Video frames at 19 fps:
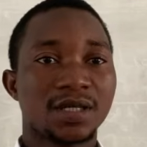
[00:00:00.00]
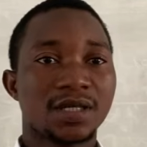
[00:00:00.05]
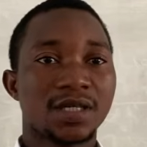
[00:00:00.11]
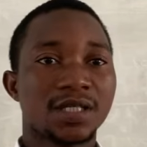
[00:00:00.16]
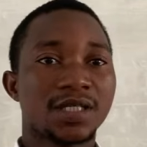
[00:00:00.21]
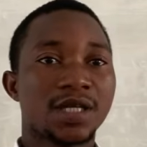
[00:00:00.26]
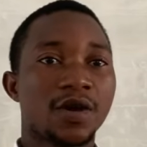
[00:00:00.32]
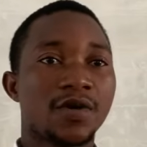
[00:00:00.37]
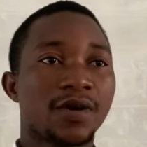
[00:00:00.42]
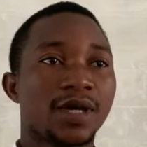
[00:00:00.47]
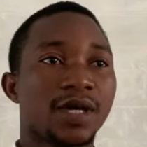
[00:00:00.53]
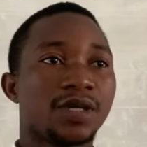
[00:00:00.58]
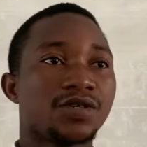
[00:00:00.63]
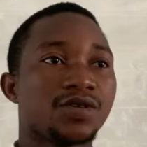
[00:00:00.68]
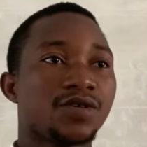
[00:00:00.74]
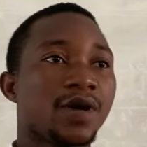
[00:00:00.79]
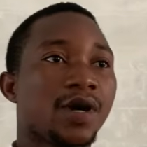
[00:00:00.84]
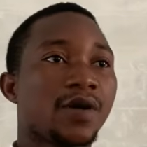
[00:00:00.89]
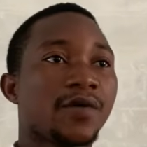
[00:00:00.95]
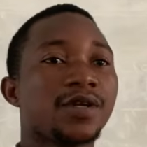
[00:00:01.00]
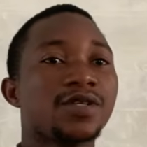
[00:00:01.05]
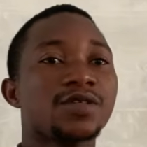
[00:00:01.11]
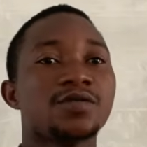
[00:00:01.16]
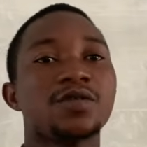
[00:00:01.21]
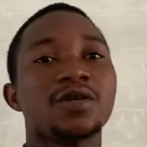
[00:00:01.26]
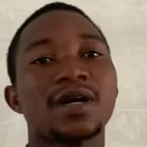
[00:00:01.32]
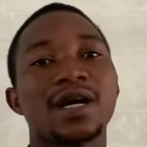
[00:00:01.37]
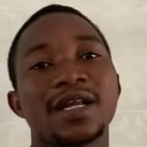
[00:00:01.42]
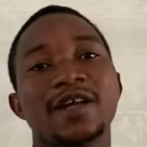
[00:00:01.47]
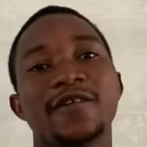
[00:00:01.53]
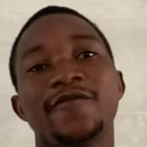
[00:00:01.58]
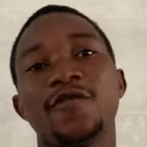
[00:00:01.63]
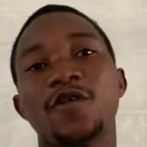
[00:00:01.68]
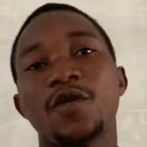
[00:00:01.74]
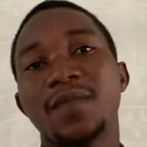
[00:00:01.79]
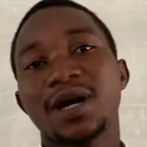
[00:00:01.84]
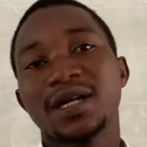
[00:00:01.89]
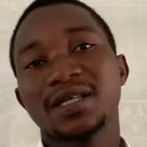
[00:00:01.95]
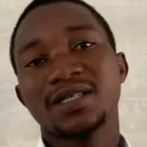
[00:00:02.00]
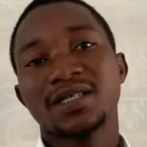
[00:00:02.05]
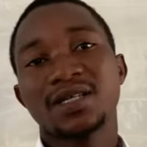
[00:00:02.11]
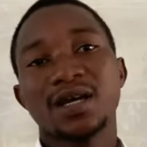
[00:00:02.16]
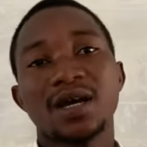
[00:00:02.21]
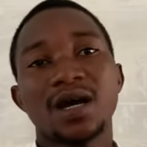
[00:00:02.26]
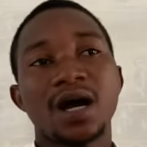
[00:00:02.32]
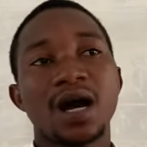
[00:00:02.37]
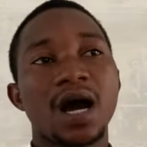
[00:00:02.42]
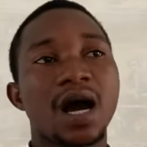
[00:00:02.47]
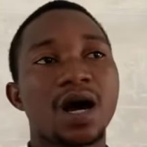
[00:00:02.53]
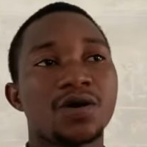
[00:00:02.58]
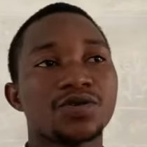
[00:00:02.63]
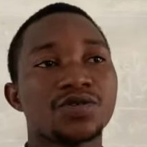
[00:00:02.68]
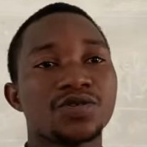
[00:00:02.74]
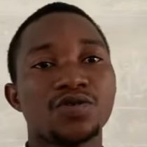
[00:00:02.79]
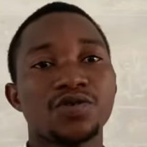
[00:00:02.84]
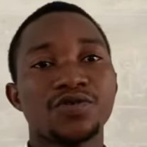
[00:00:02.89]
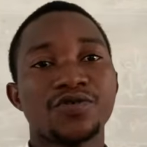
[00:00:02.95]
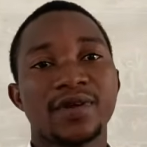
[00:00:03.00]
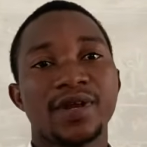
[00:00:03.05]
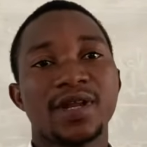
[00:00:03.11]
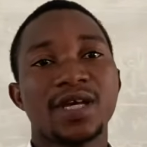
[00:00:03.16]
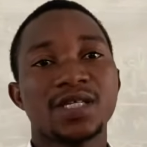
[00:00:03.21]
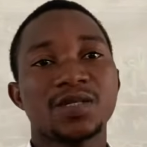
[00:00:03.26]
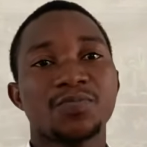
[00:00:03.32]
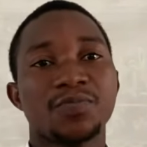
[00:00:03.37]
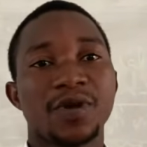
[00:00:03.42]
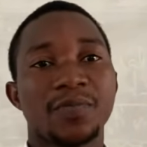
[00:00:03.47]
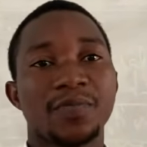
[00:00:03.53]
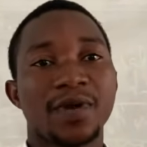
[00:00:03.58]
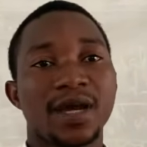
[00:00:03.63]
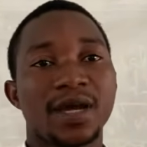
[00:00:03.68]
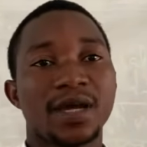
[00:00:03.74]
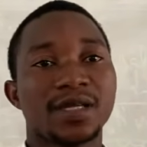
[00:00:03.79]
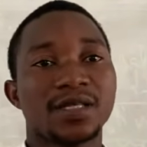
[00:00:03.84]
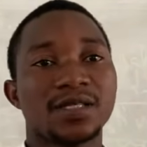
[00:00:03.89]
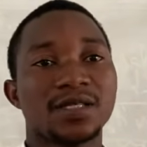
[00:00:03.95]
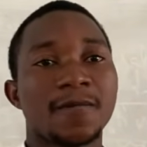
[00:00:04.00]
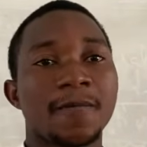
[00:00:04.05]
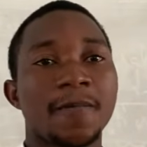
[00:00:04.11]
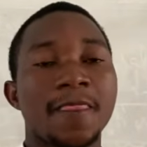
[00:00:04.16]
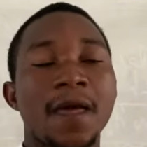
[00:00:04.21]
Is that okay? So we are going to look at the format, how sole traders prepare it.